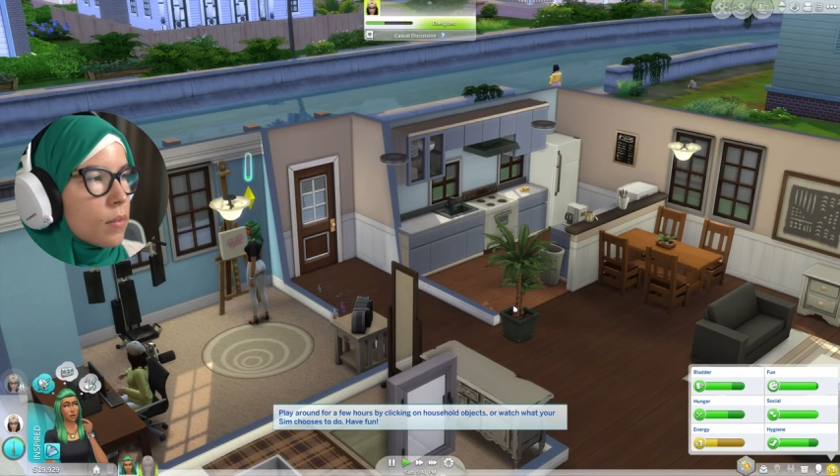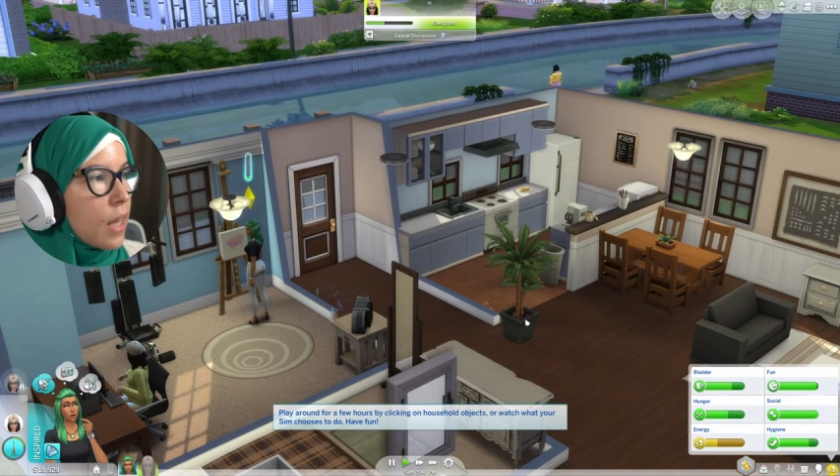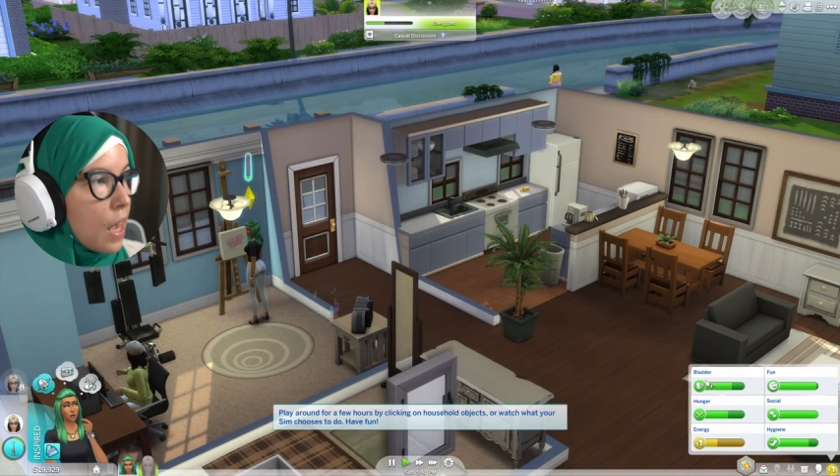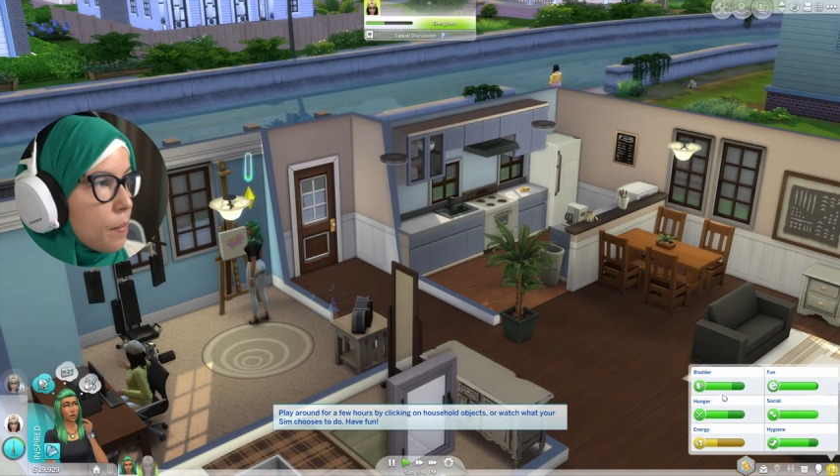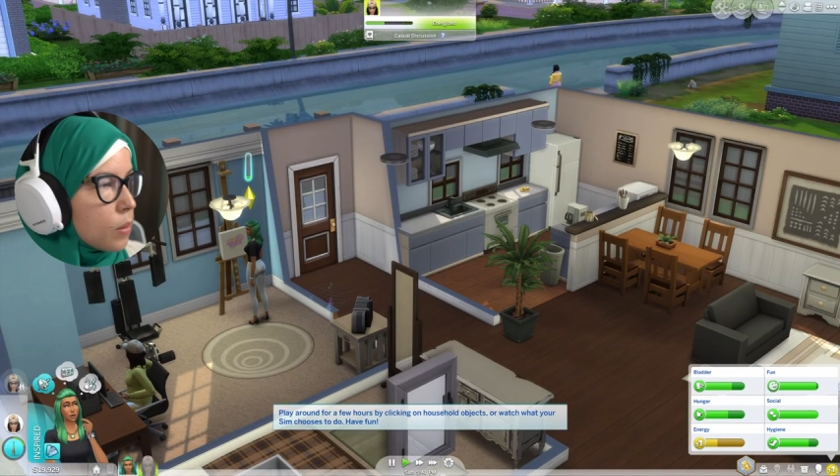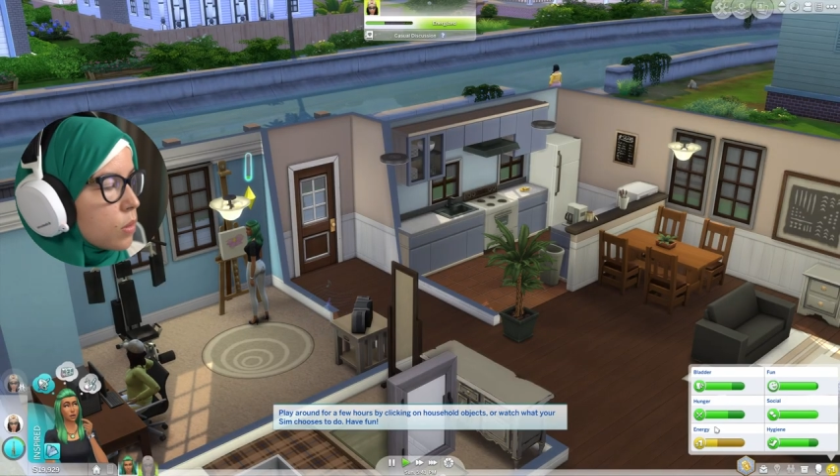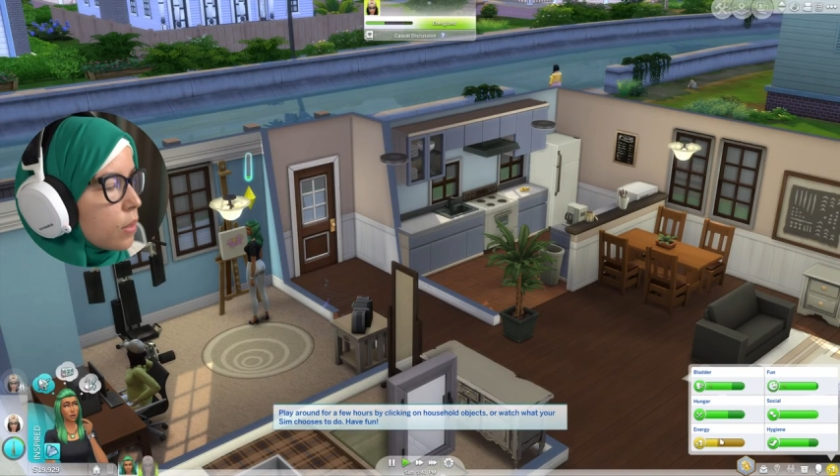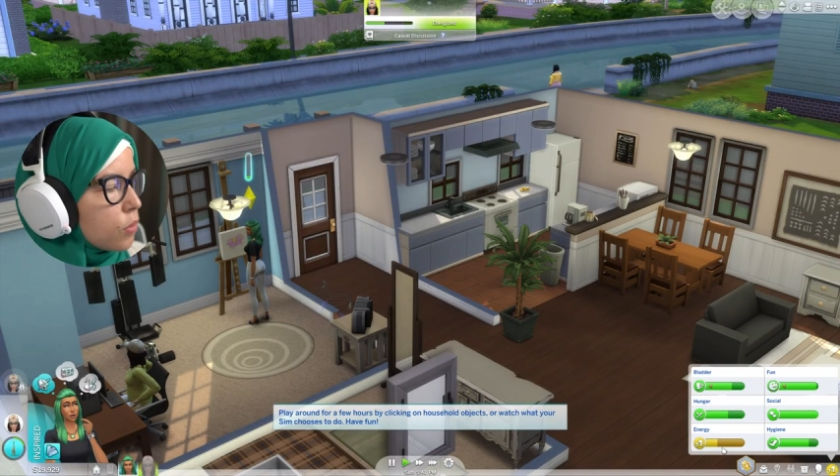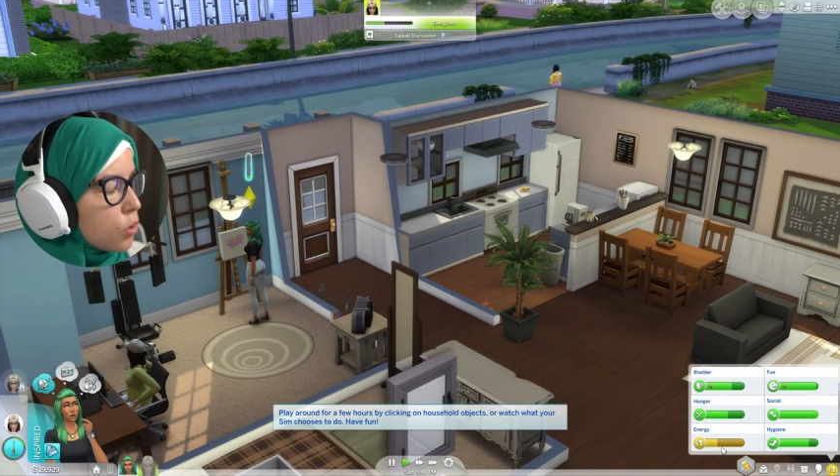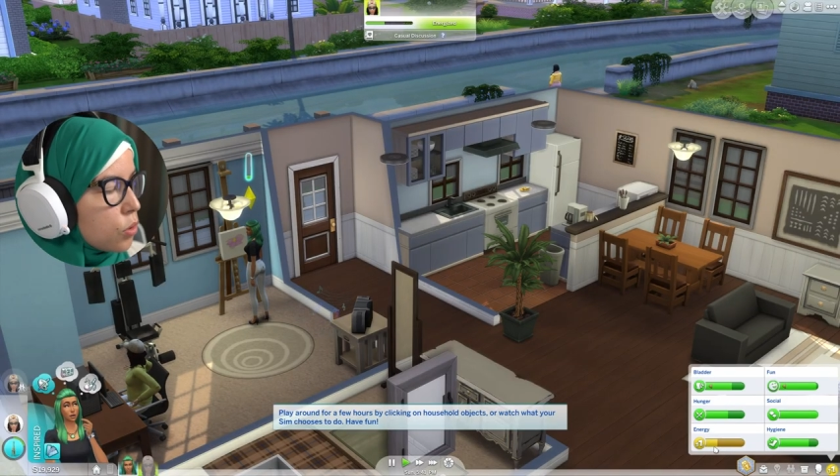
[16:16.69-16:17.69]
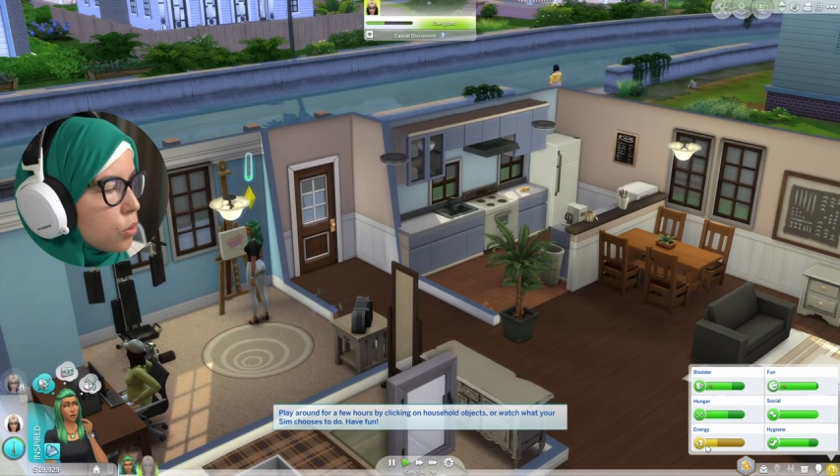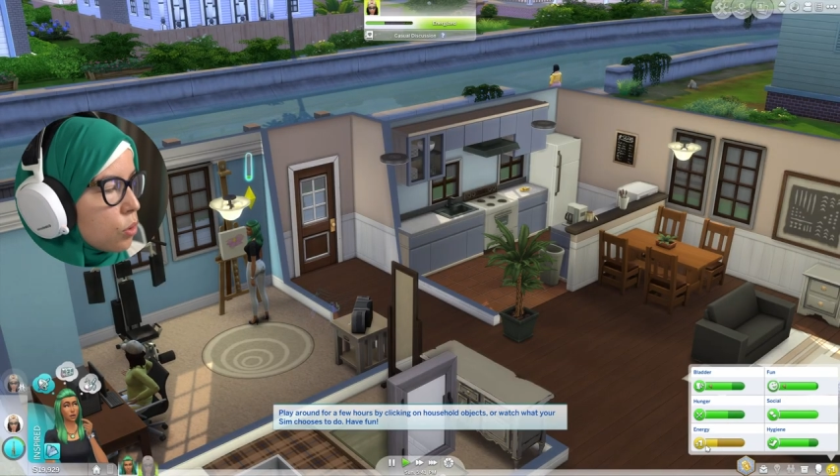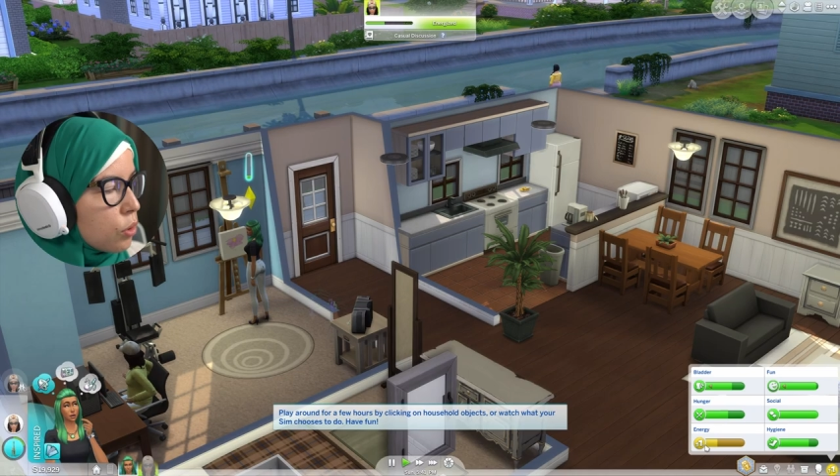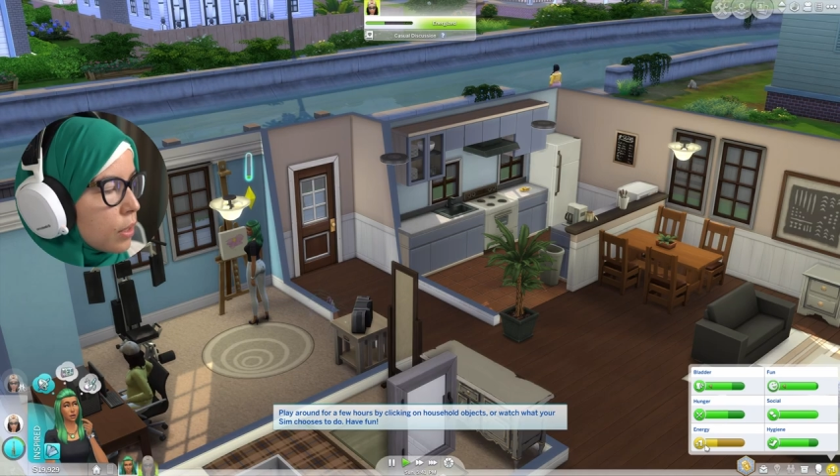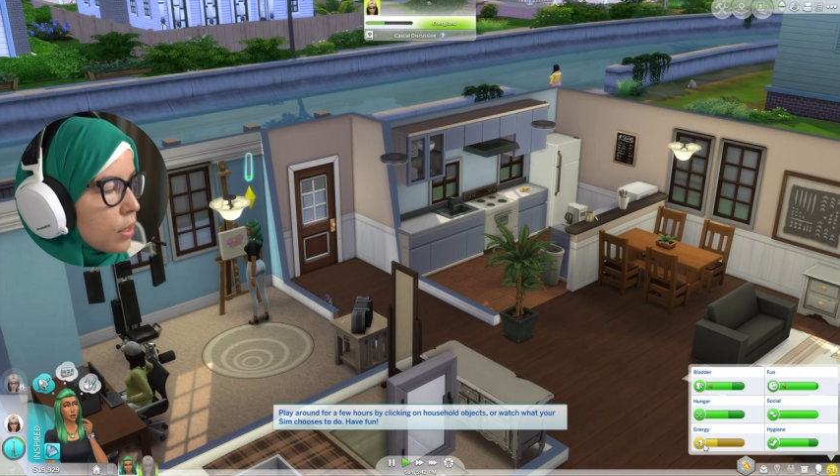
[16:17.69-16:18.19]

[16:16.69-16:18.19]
game outside of the tutorial,